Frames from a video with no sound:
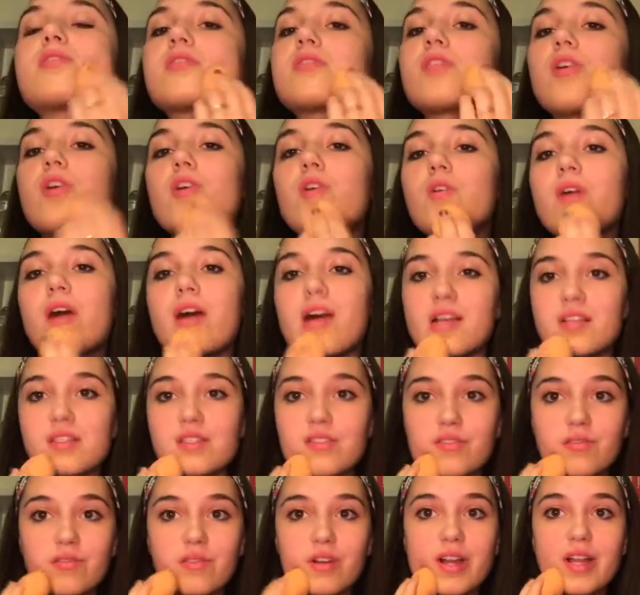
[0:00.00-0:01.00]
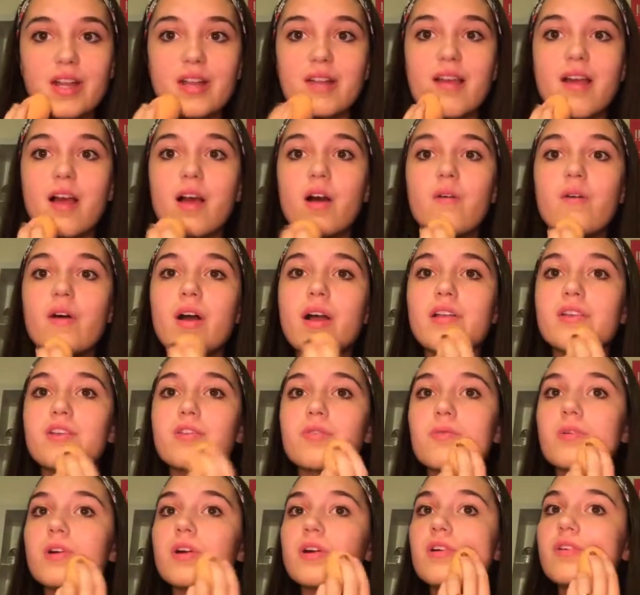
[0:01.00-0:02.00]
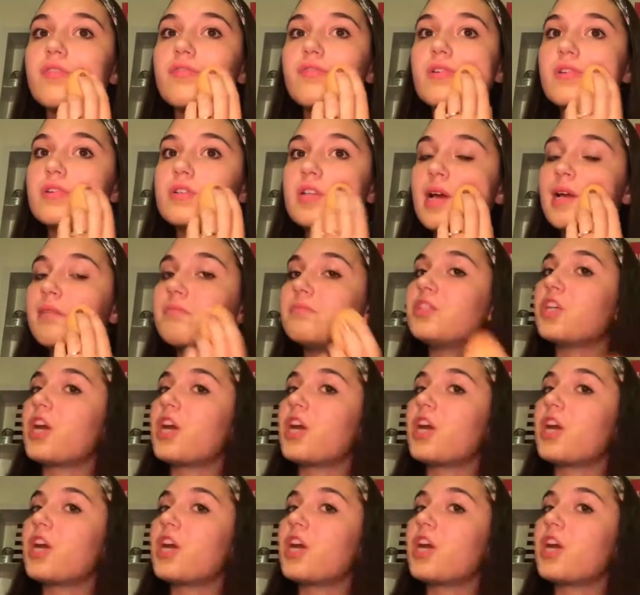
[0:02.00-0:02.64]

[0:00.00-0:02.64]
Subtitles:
So as of right now, I do work a full-time